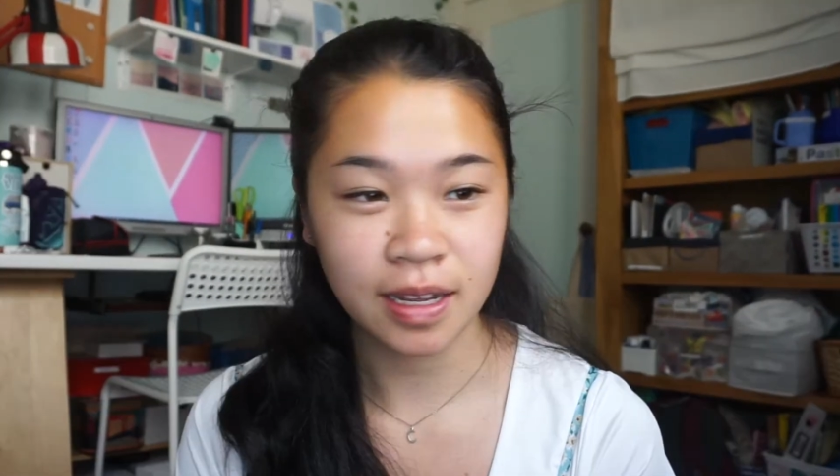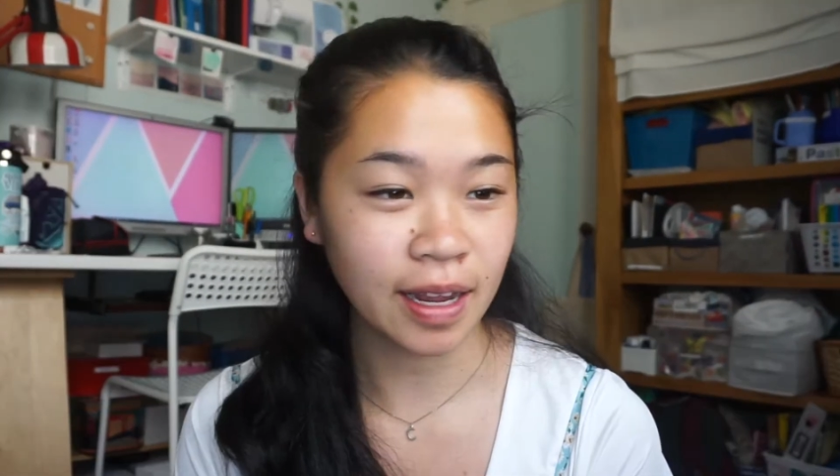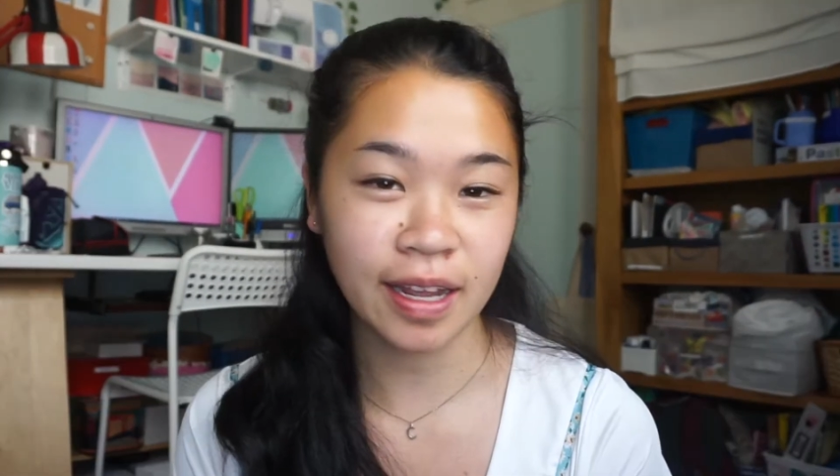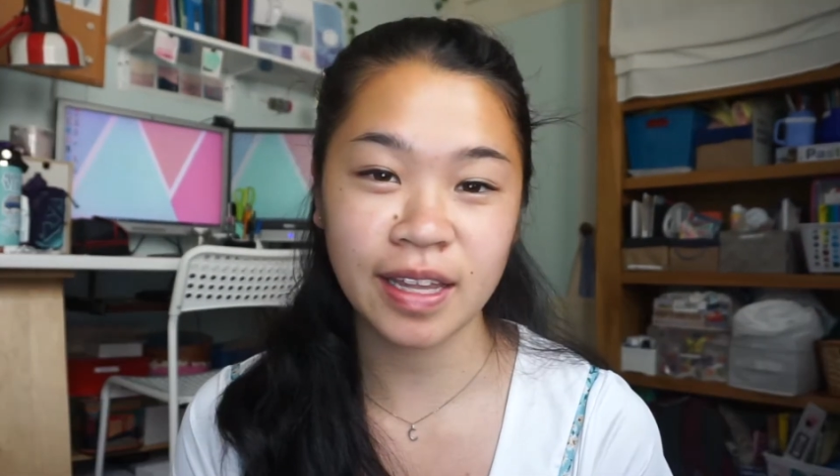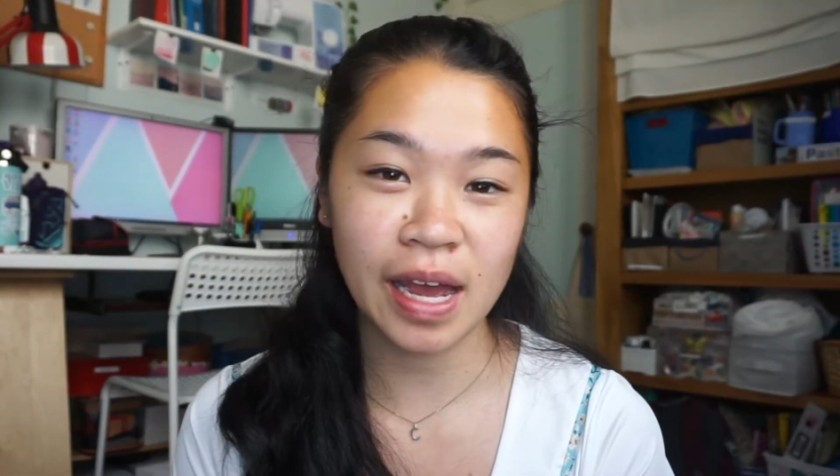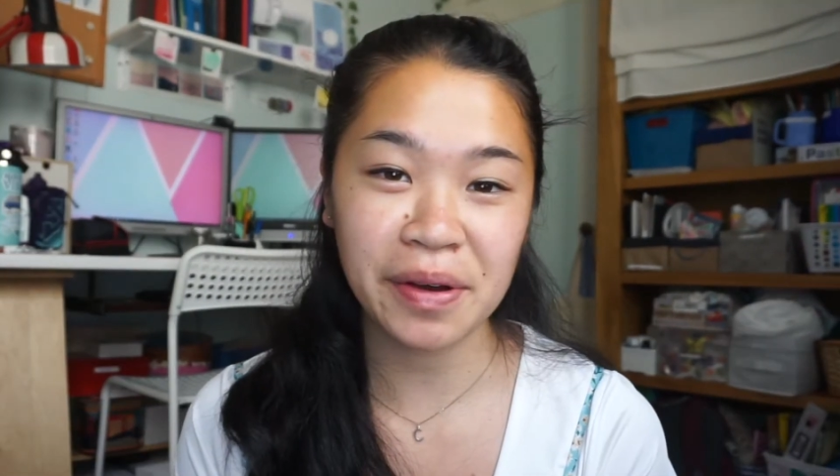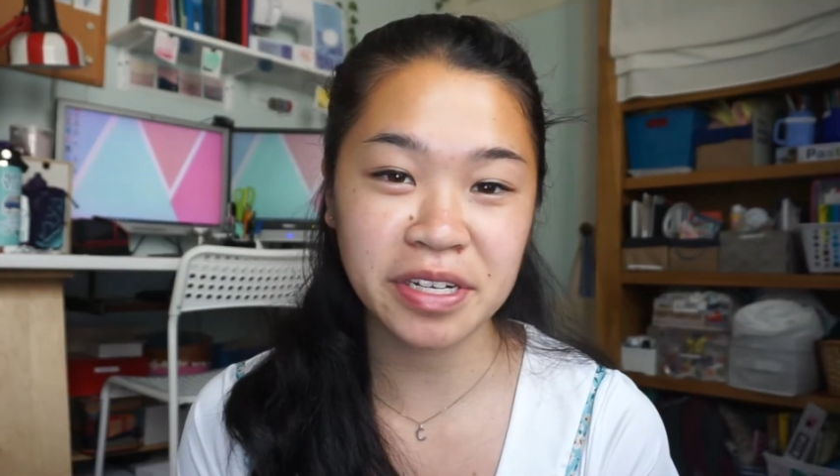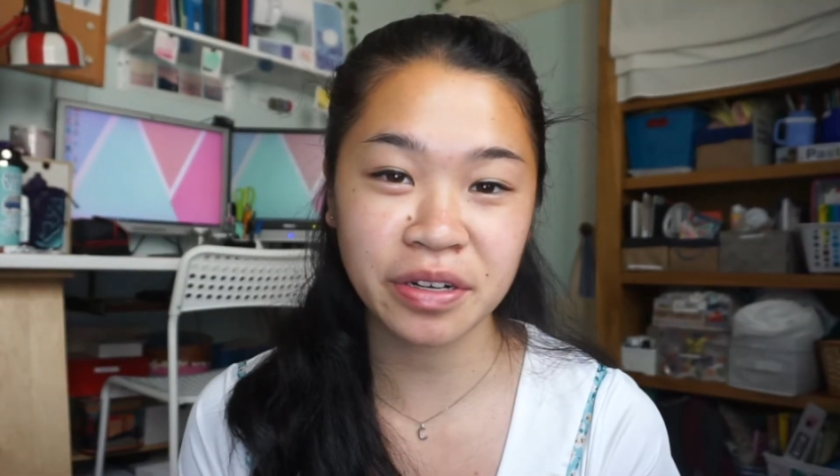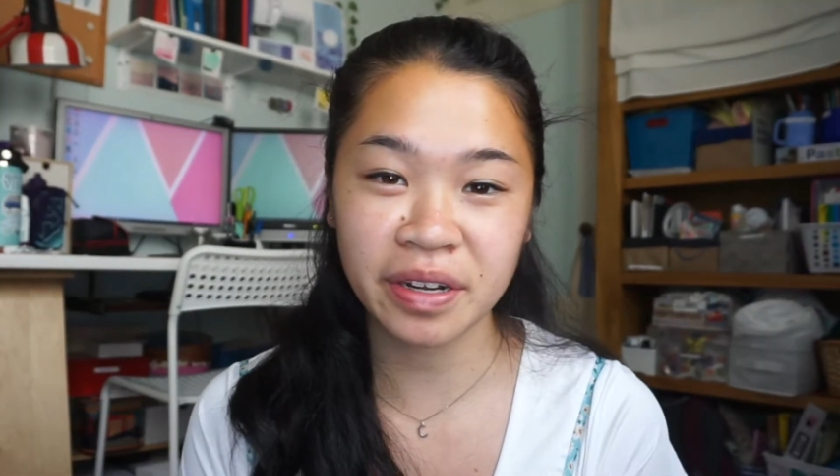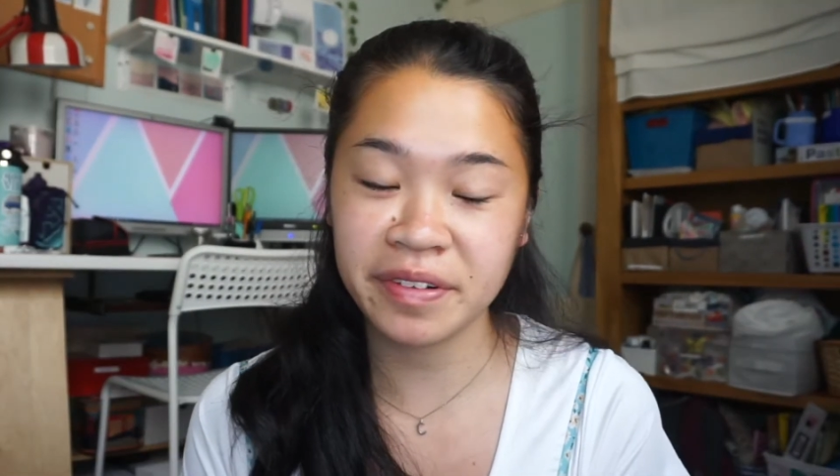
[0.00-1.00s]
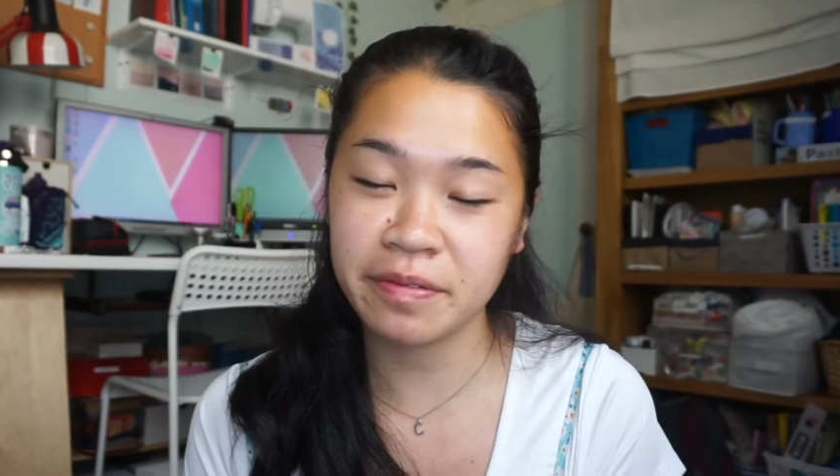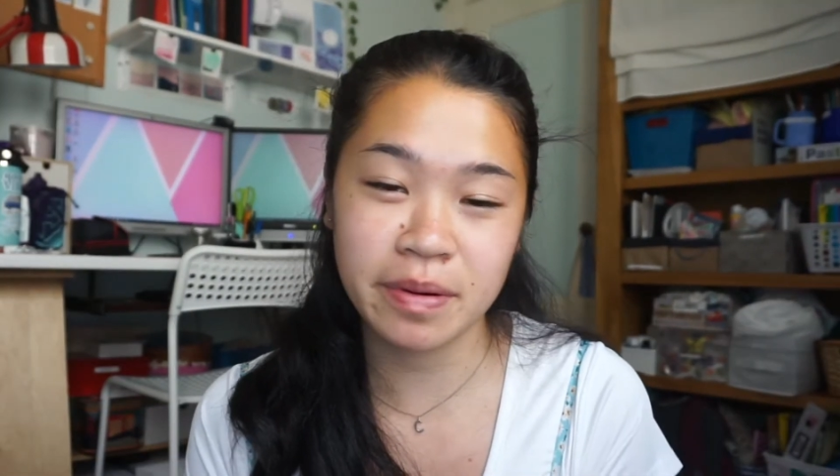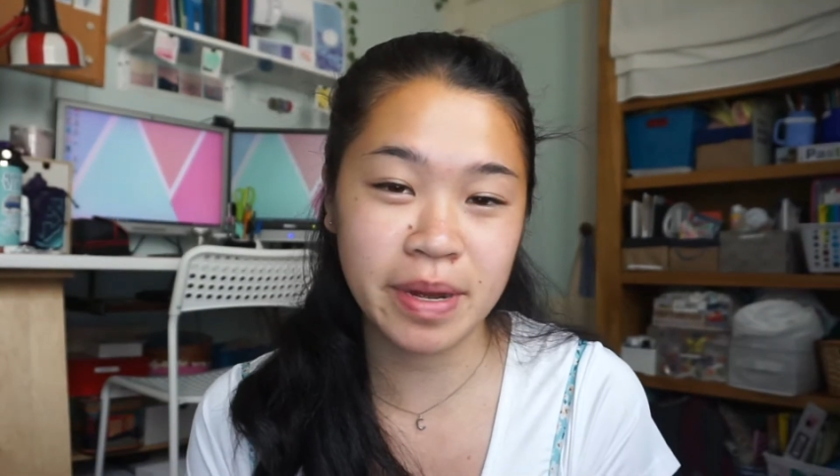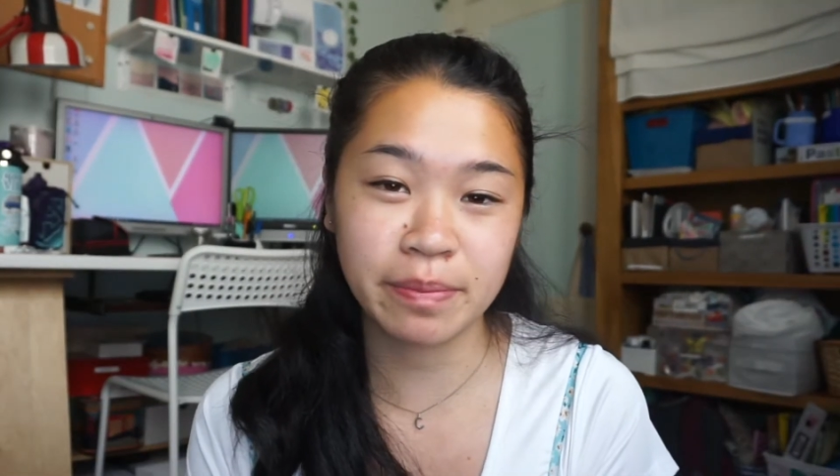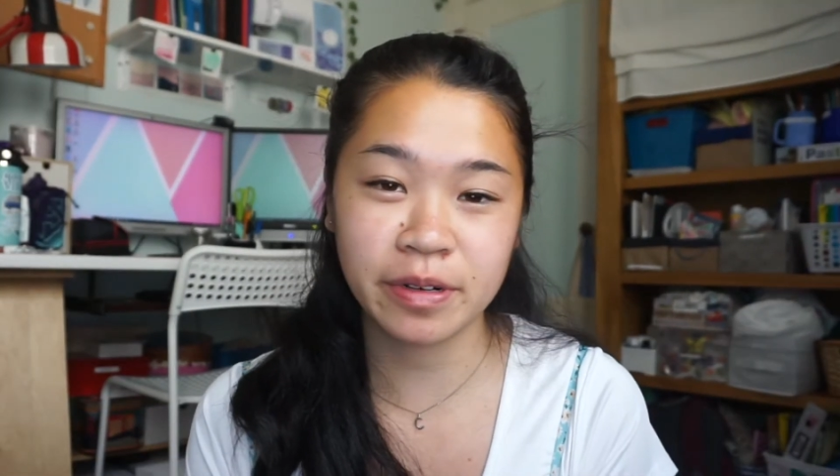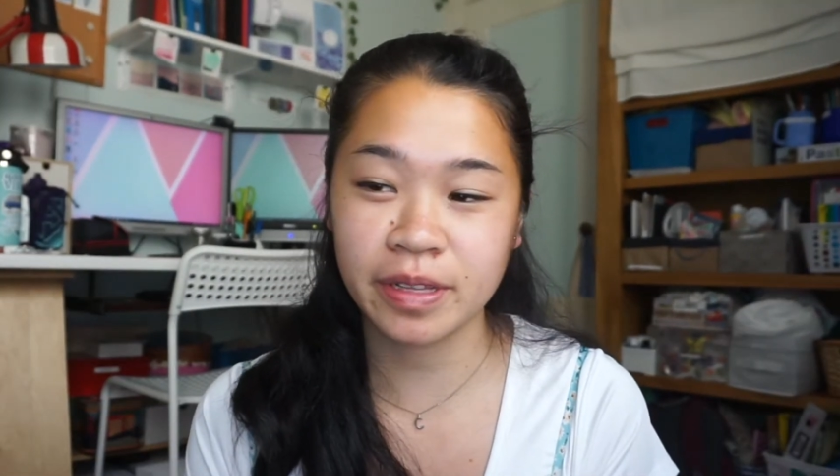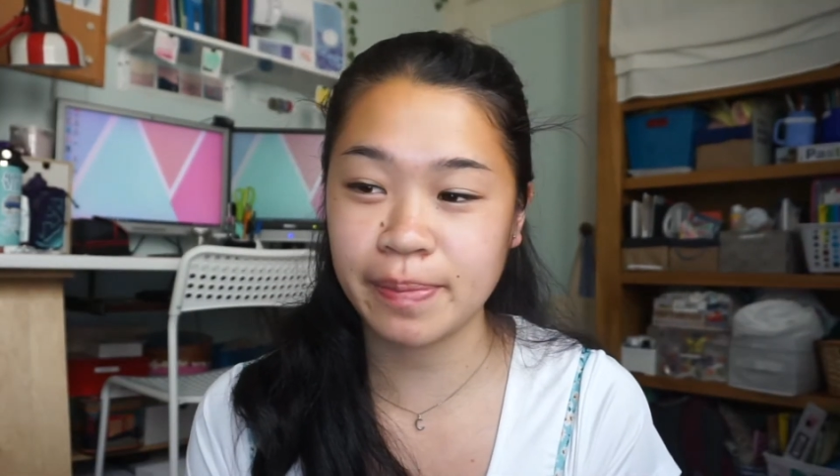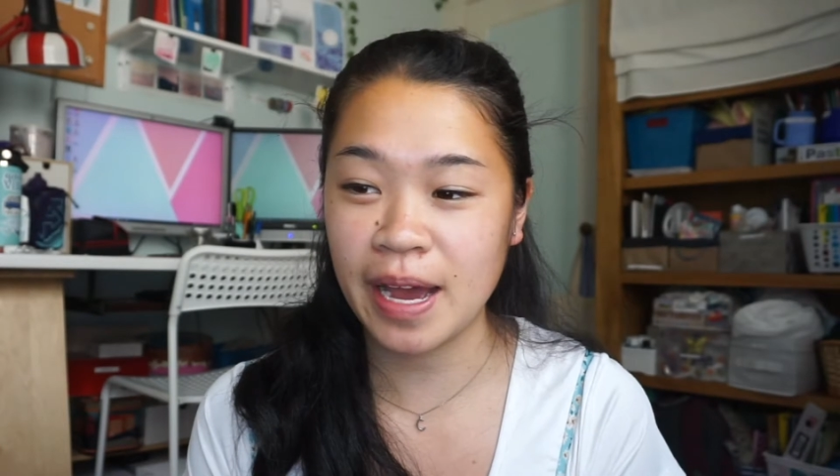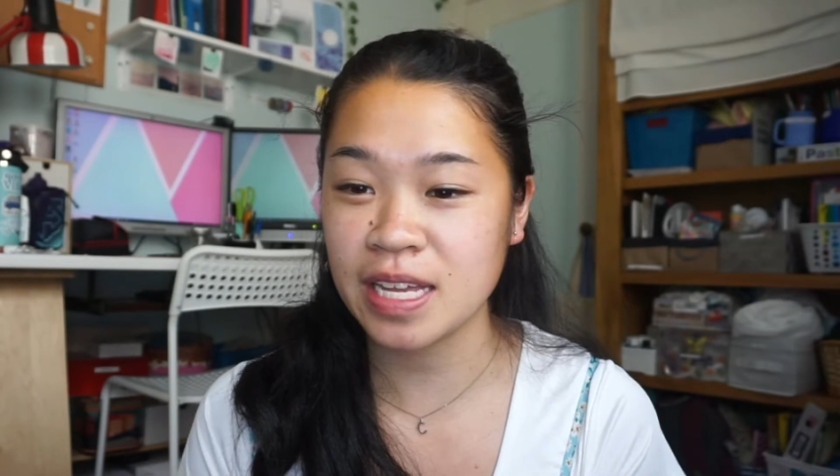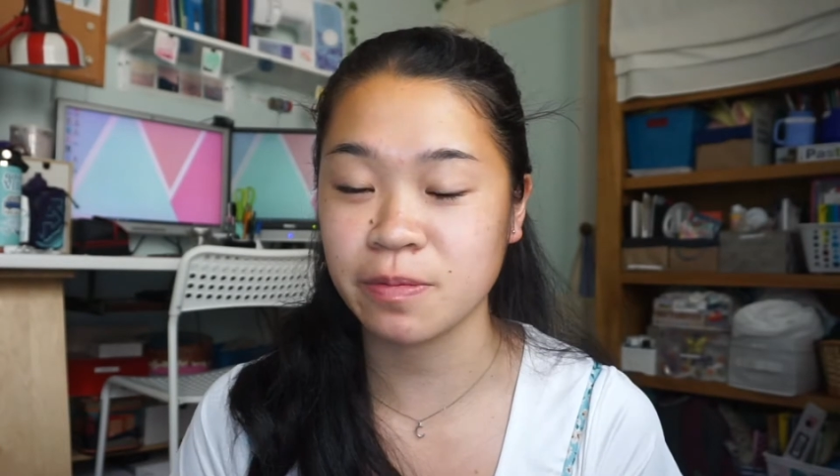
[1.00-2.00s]
And now I don't even remember the
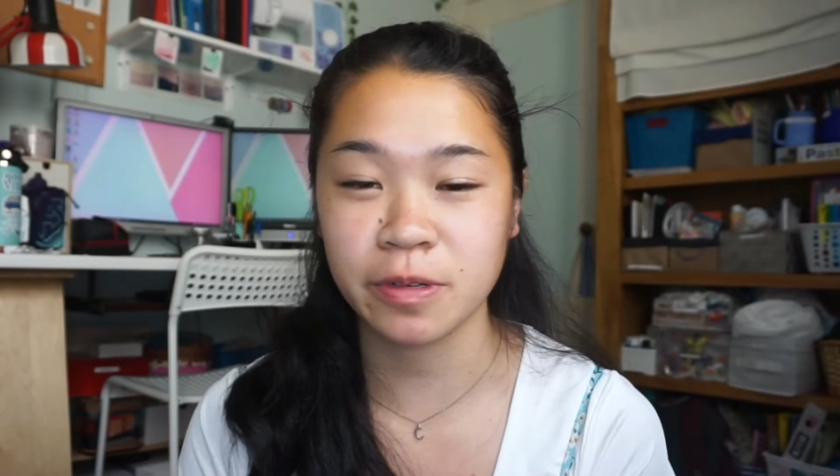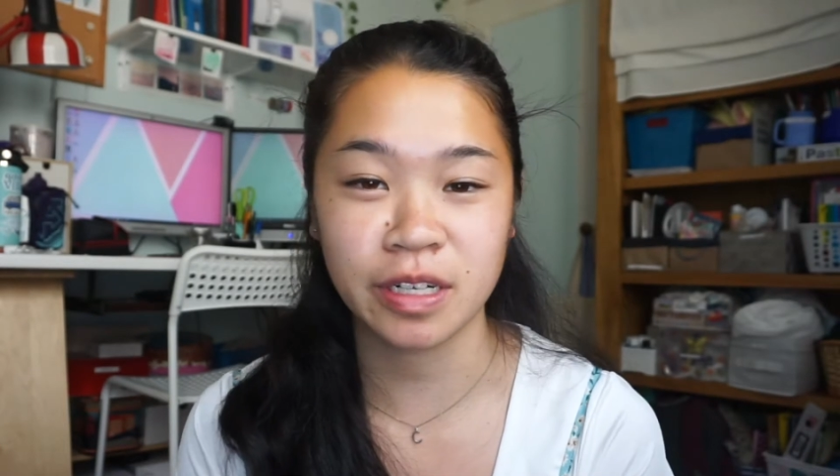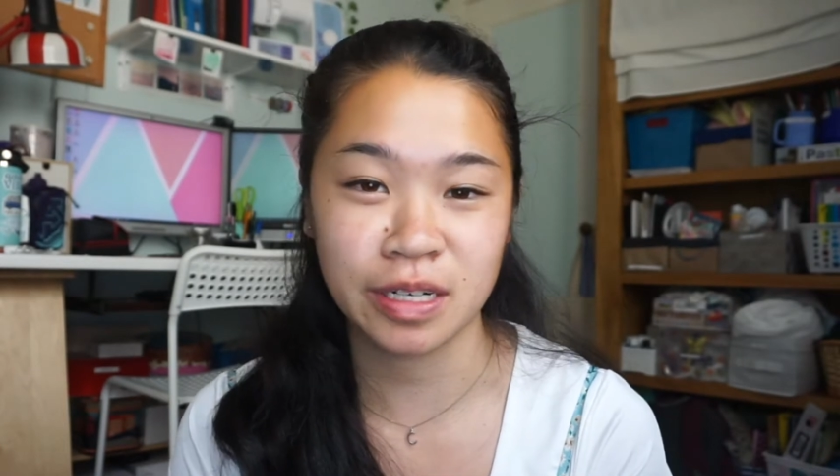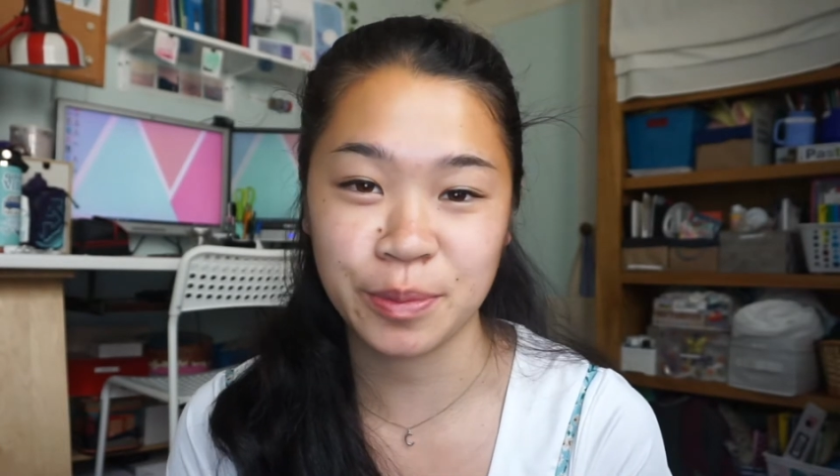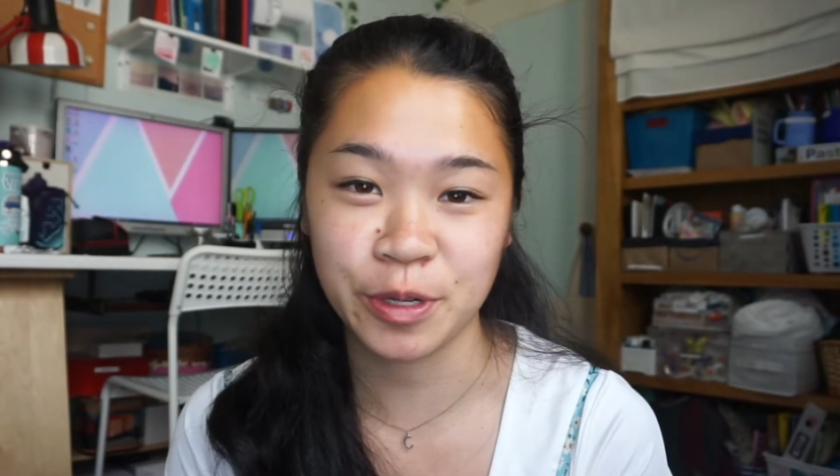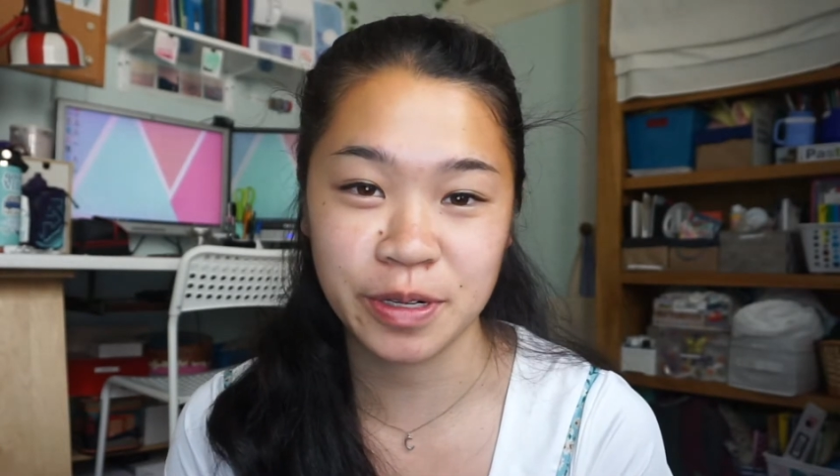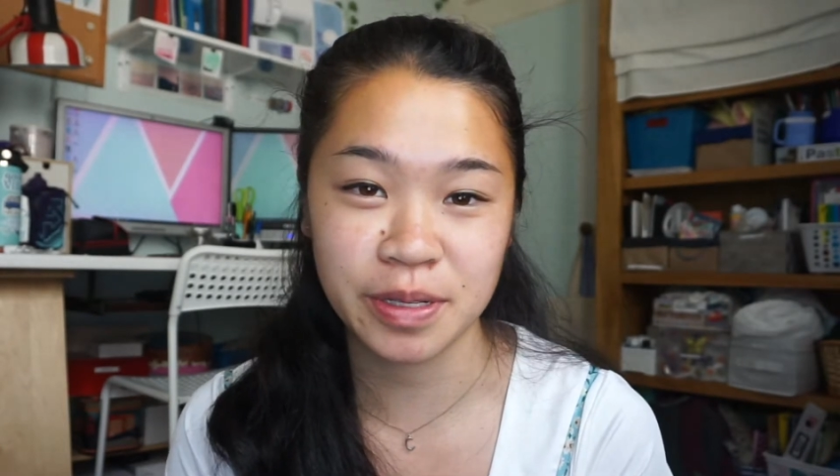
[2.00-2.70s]
password anymore.